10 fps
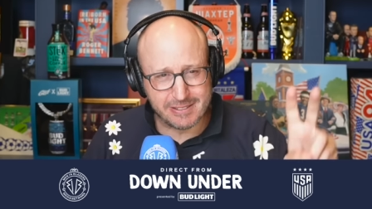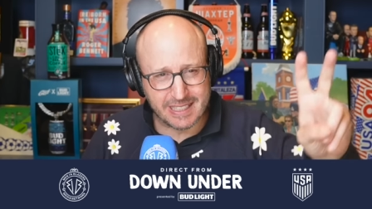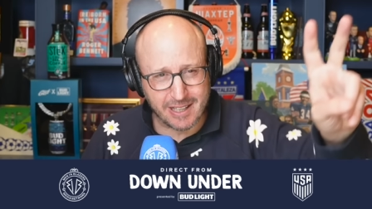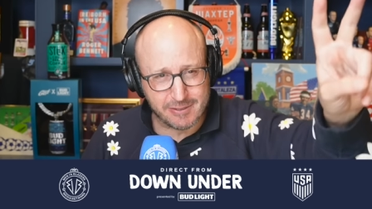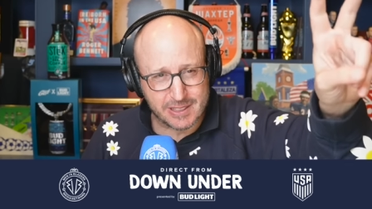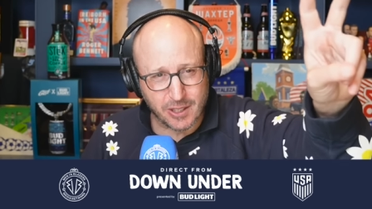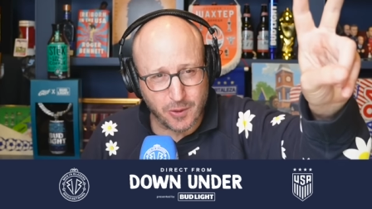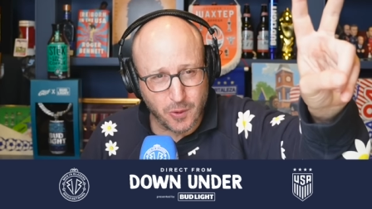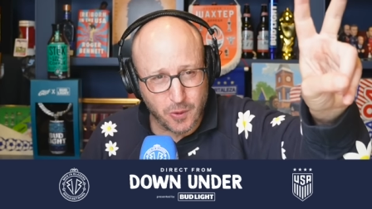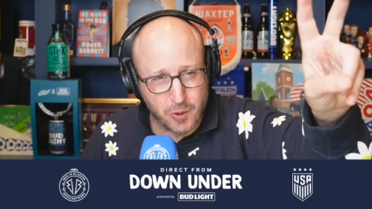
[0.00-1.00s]
out to
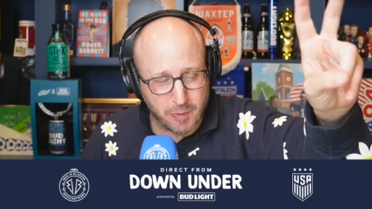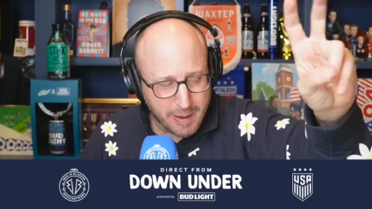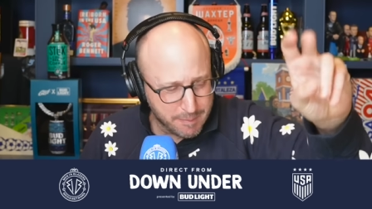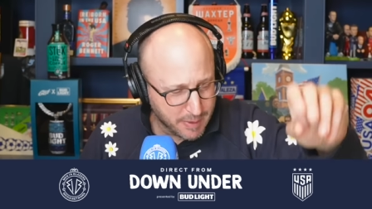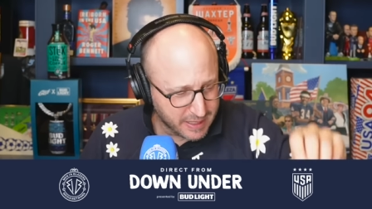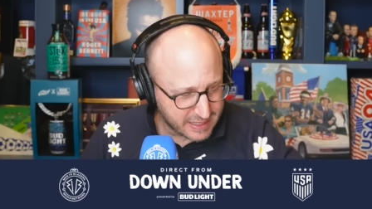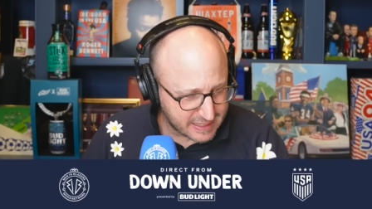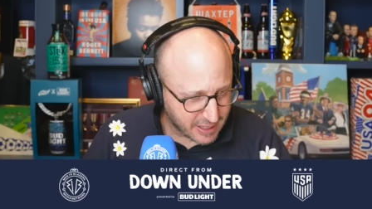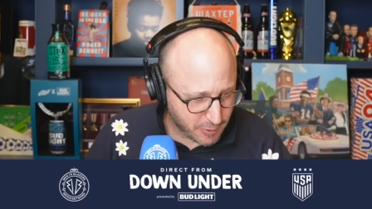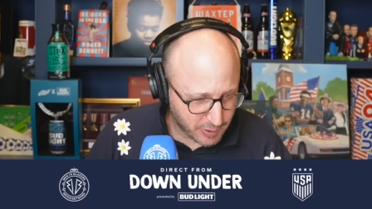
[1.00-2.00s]
all grandmothers
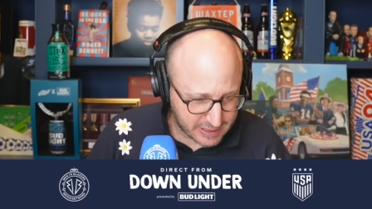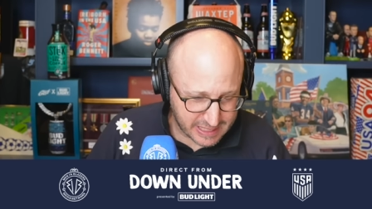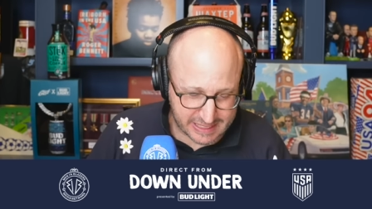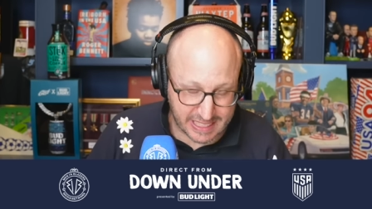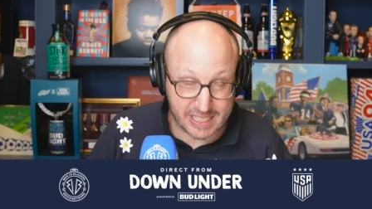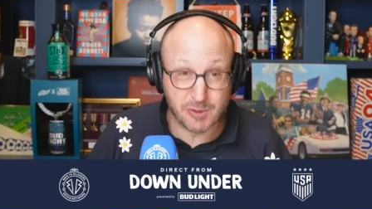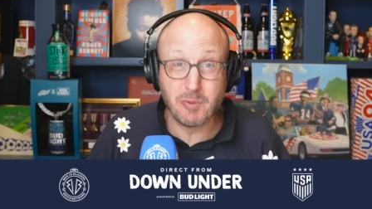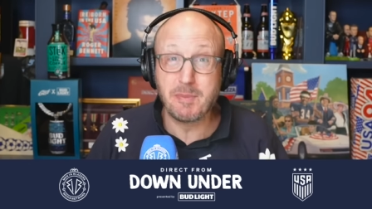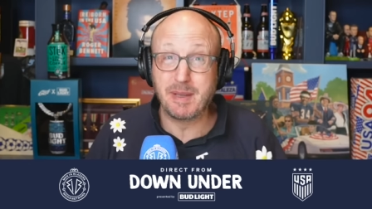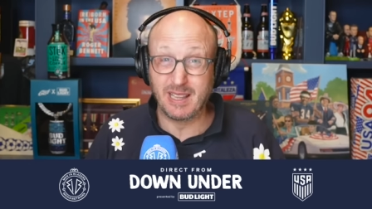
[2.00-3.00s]
across this nation.
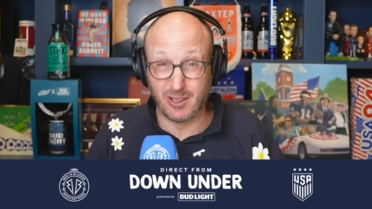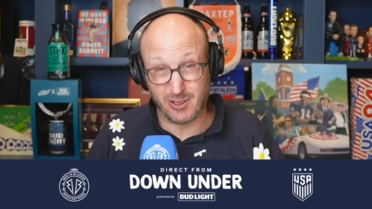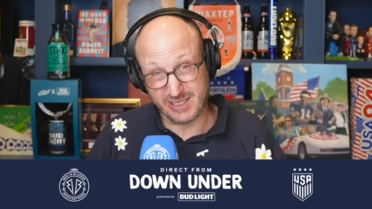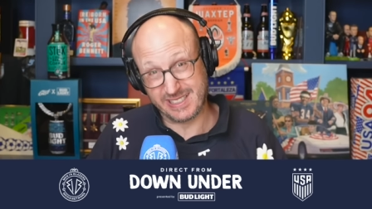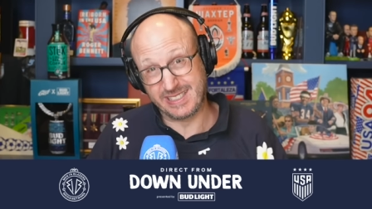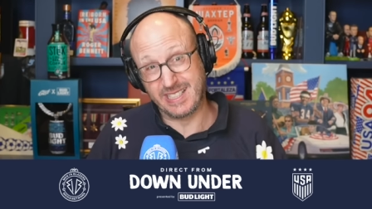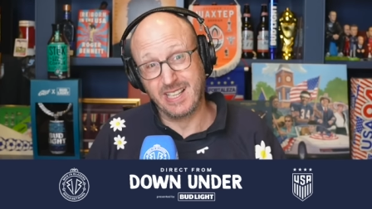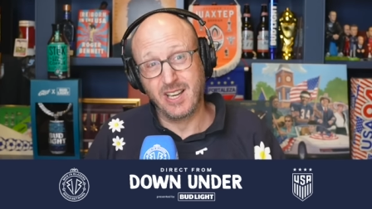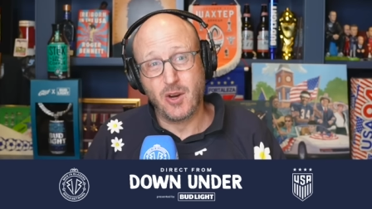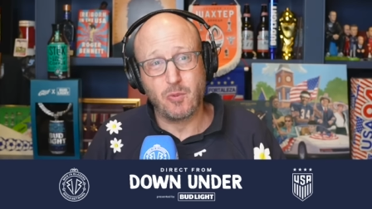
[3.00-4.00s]
We'd be lost
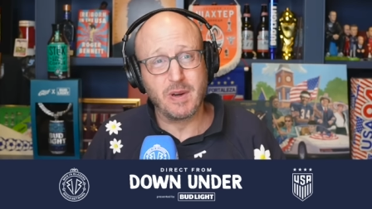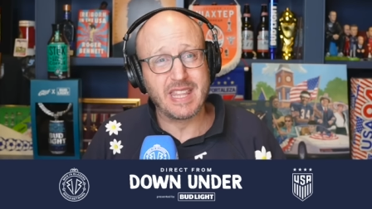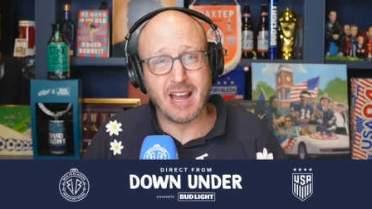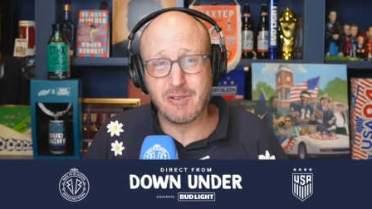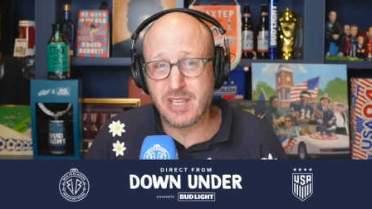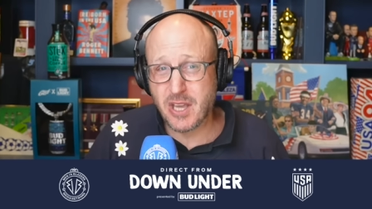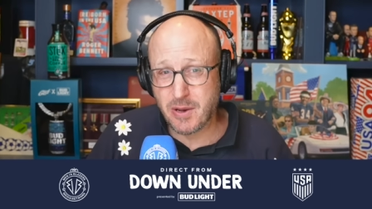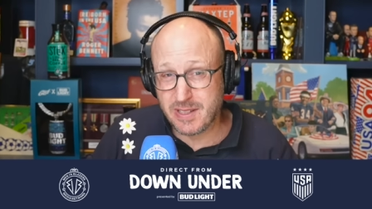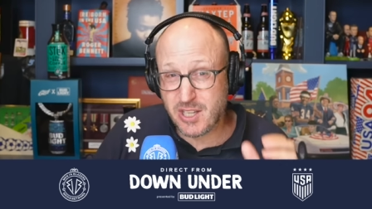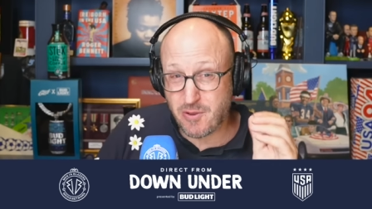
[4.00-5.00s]
without you,
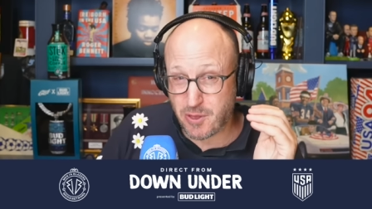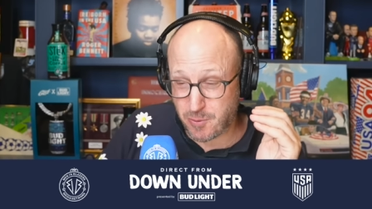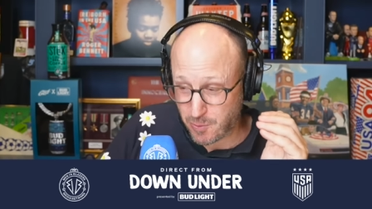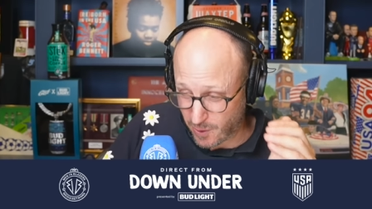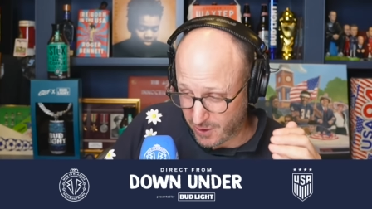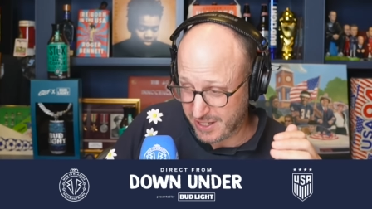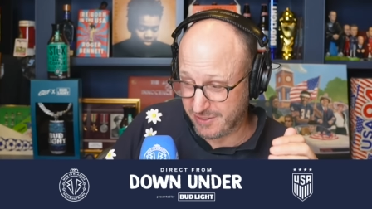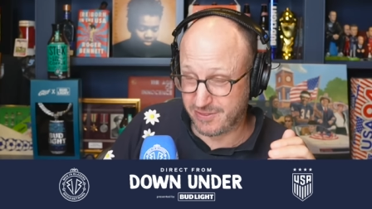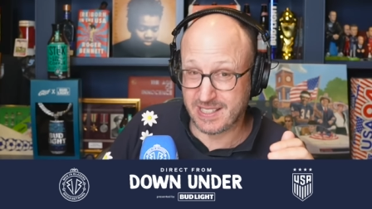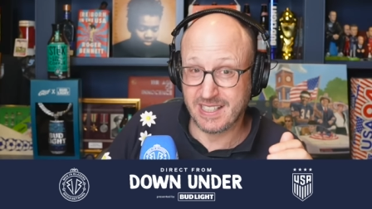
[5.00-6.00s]
and you
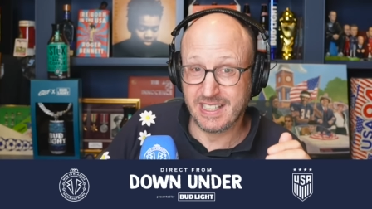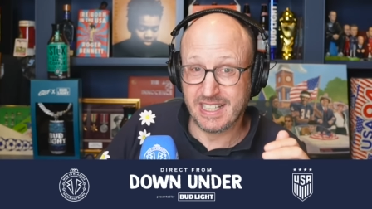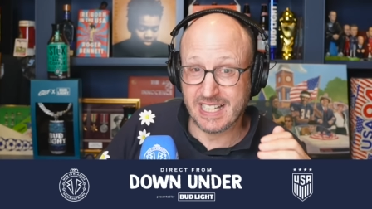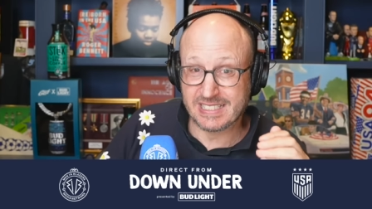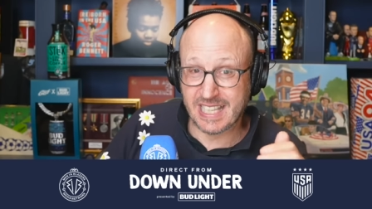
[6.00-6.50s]
thrived as a